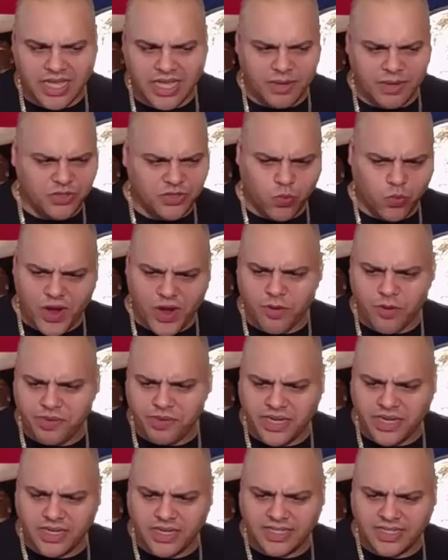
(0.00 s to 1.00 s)
was weird
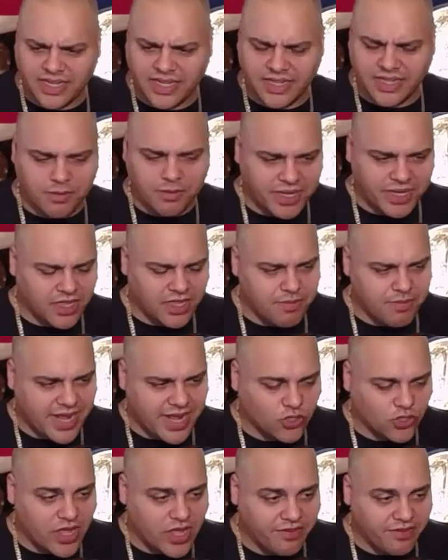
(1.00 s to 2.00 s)
because at the beginning of the
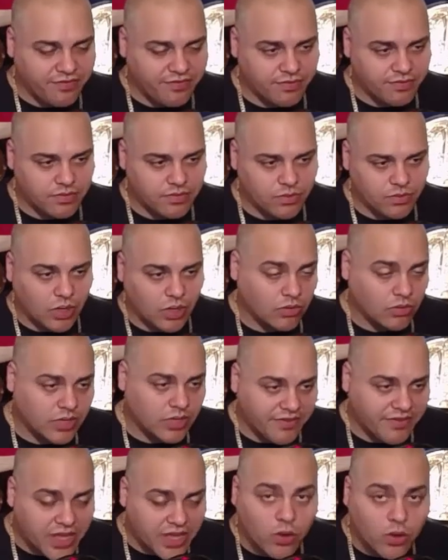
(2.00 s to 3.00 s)
match you have, well, you
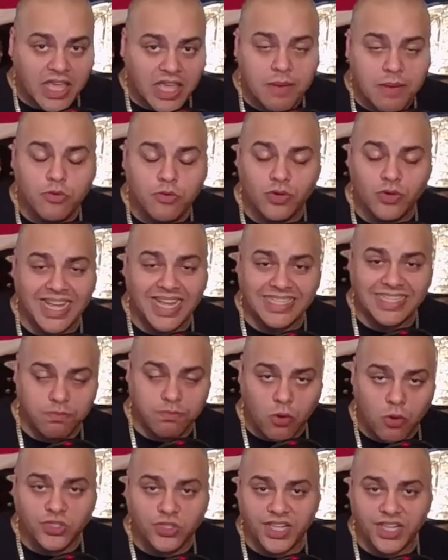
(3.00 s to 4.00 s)
have Gail Kim who gets
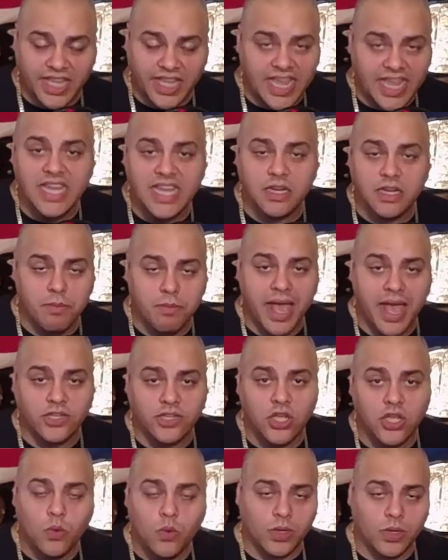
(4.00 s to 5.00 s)
most of the heat in the match.
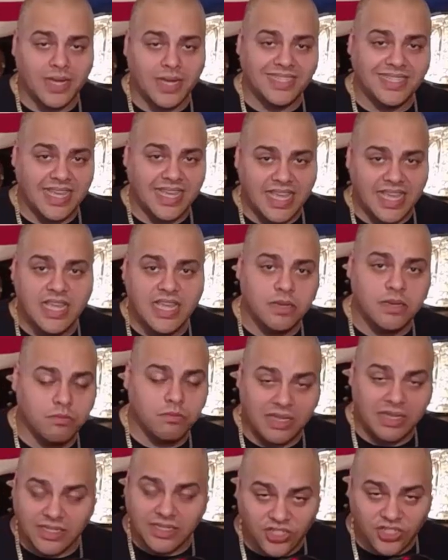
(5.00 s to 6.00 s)
When I say heat, it
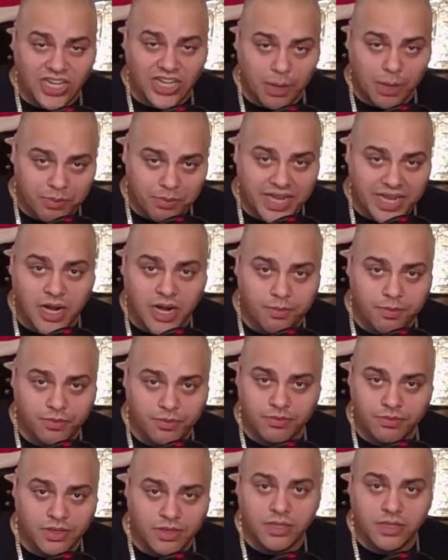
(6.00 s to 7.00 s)
means she got beat up
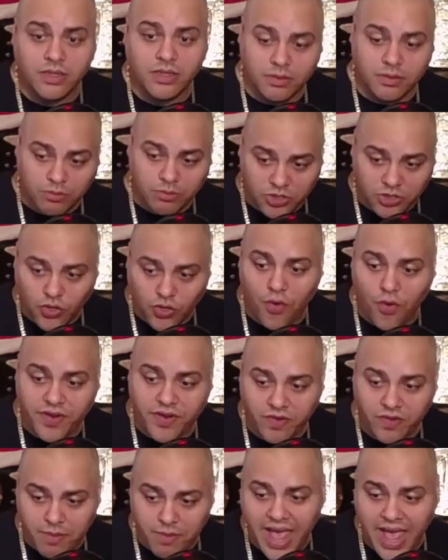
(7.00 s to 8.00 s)
majority
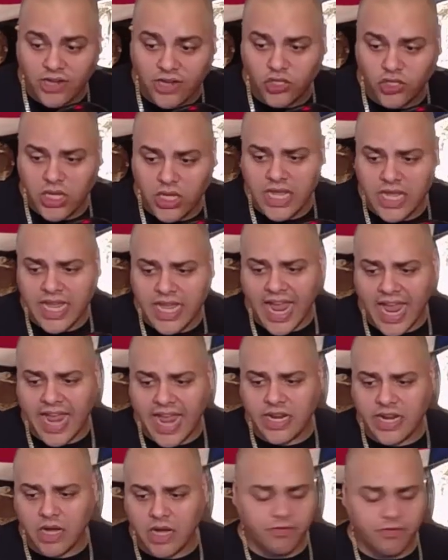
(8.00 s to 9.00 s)
of the match.
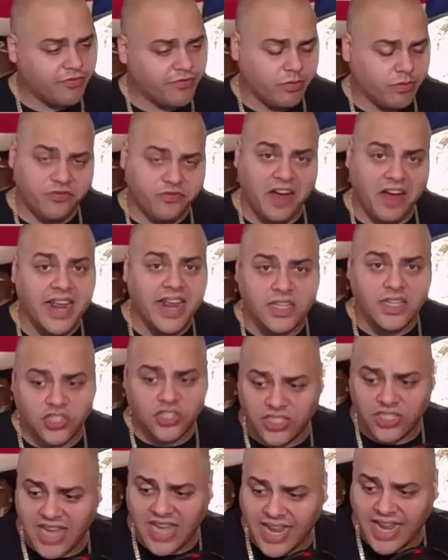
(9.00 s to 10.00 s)
And uh, finally
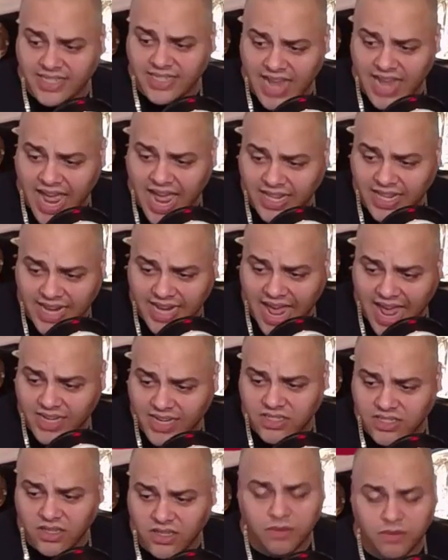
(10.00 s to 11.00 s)
she tags in Allie, and
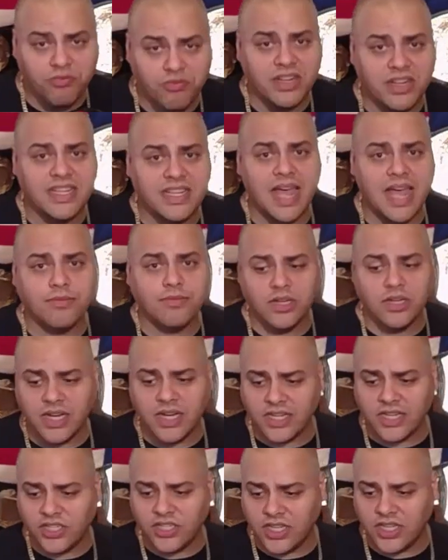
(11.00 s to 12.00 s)
Allie's looking pretty damn good
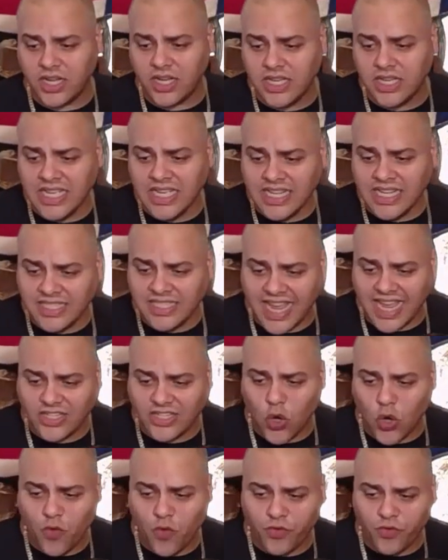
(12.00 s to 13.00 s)
as she uh, takes
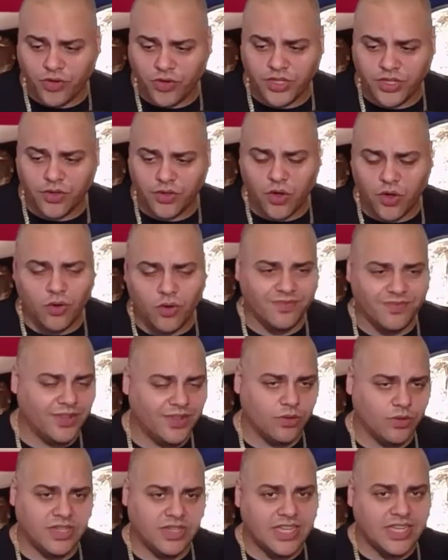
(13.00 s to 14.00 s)
over, you know, the whole, you
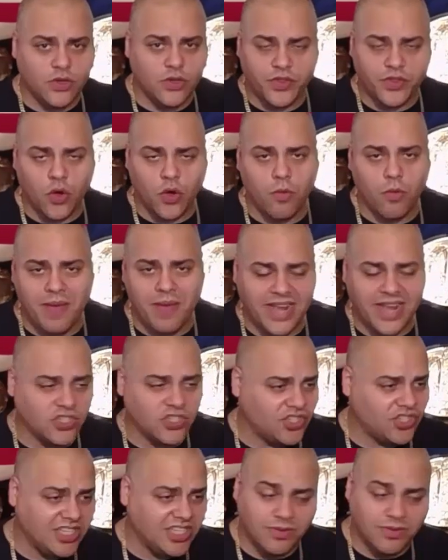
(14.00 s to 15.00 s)
know, takes over the whole match.
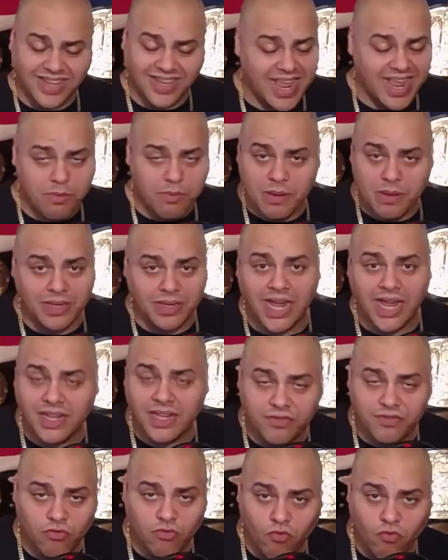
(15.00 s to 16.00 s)
She's laying people out
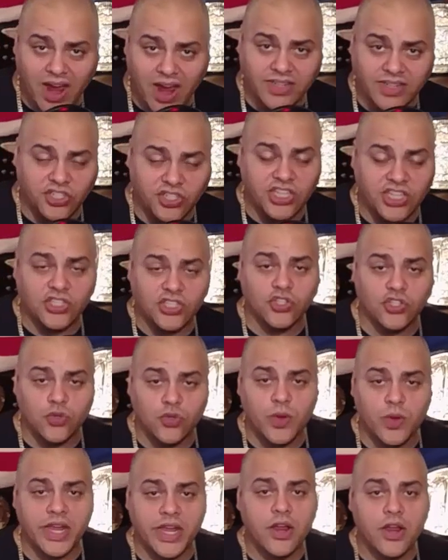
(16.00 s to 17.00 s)
left and right. She is
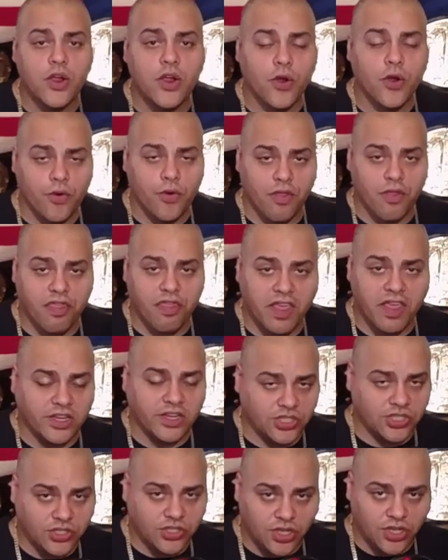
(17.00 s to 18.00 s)
doing her thing, and
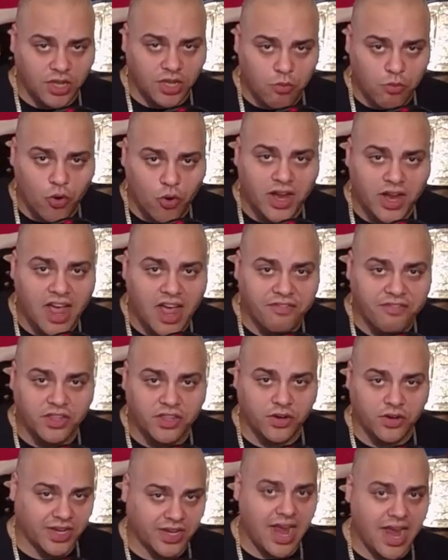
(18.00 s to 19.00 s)
she's looking more confident.
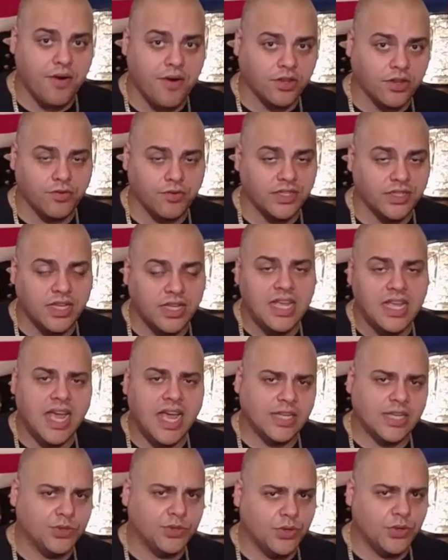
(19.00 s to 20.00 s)
Her character is,
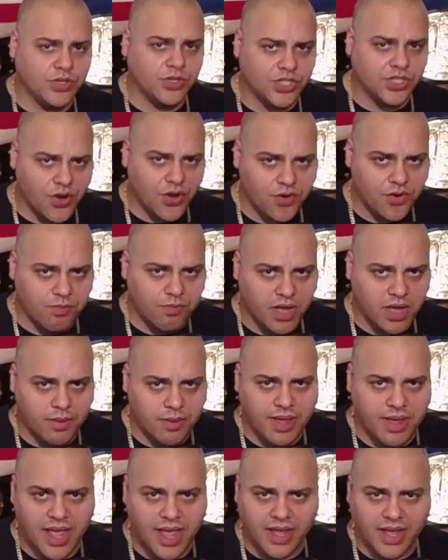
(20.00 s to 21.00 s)
as we know, as Cherry Bomb.
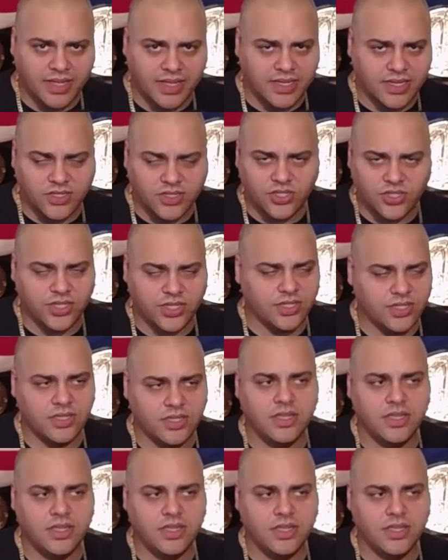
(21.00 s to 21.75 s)
Allie is just